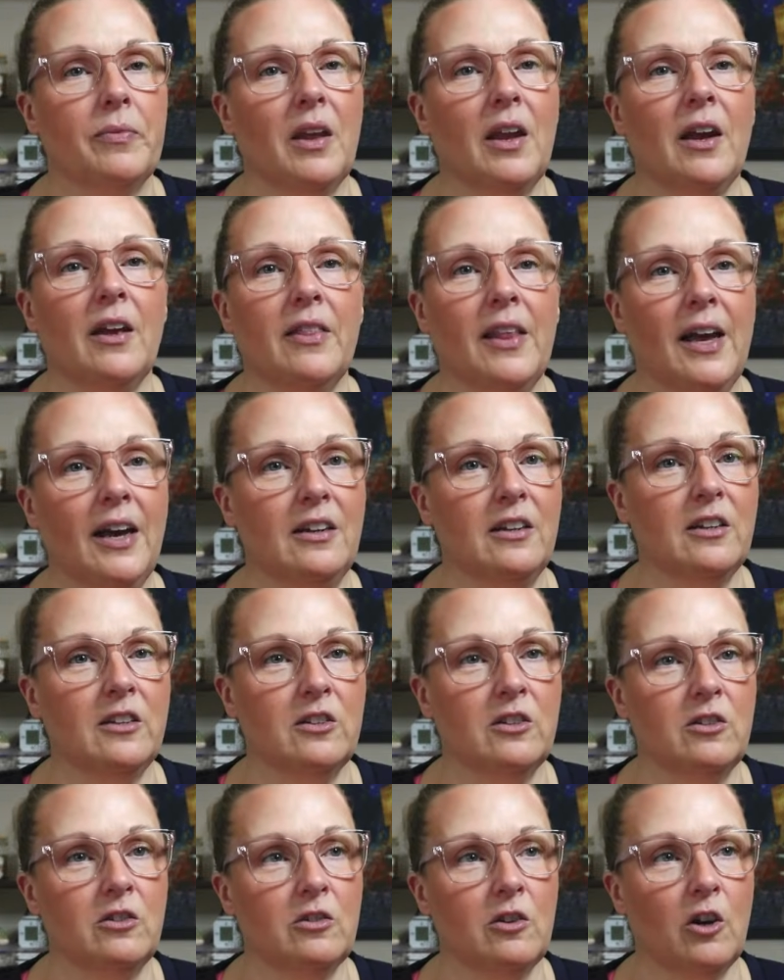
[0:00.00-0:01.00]
And that
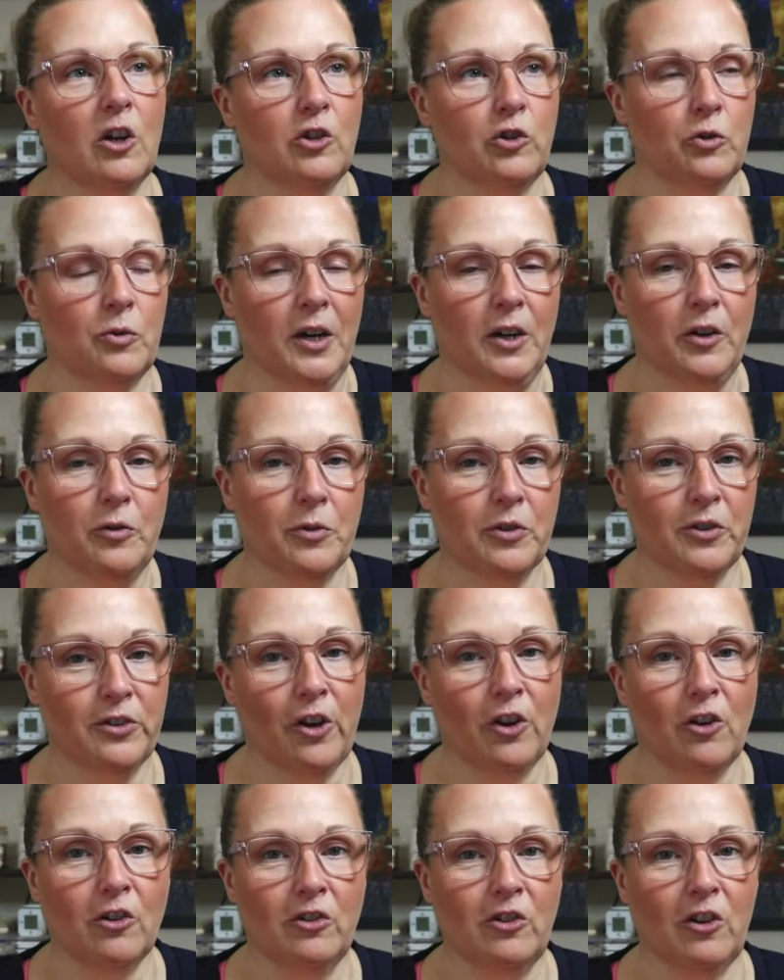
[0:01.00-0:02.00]
is a direct
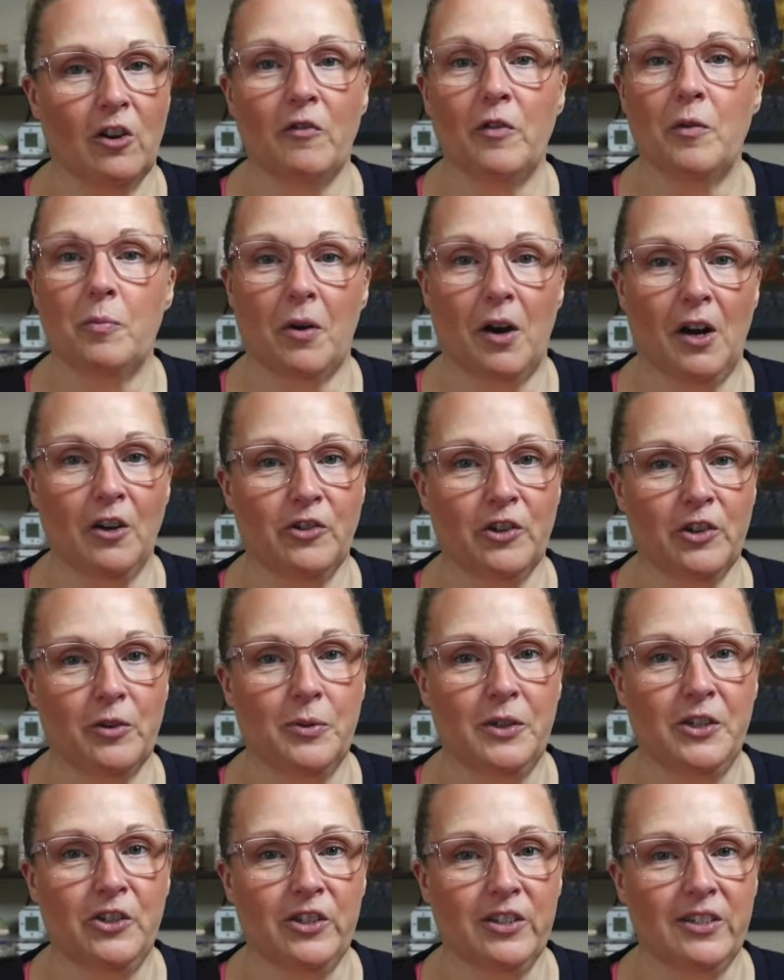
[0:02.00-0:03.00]
result of the project
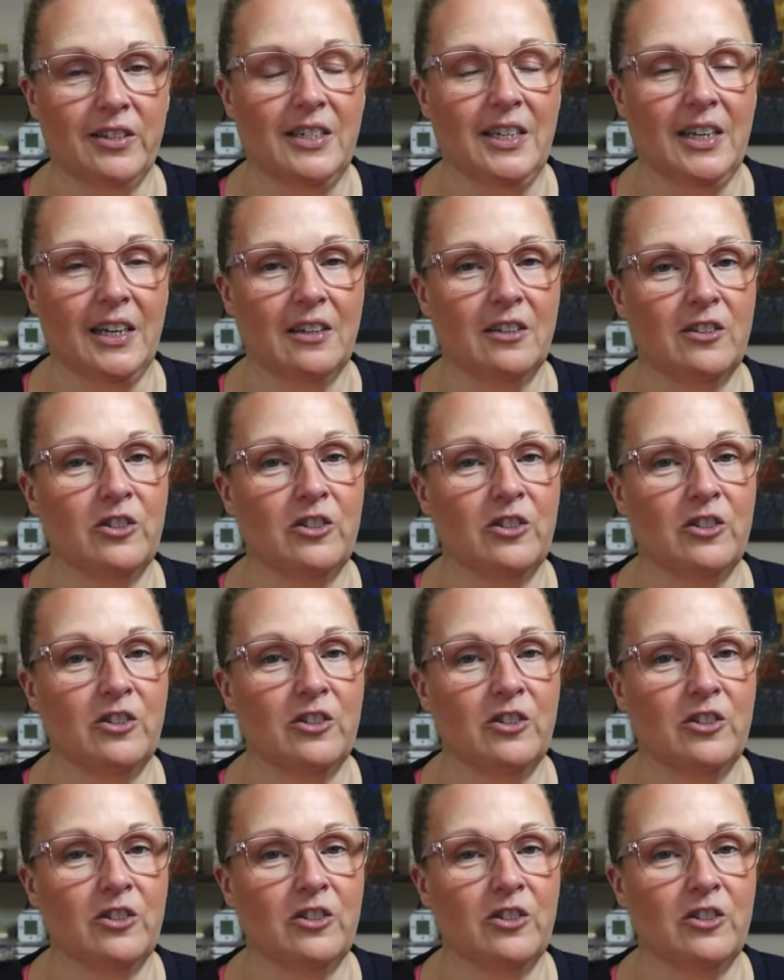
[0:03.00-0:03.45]
we just did.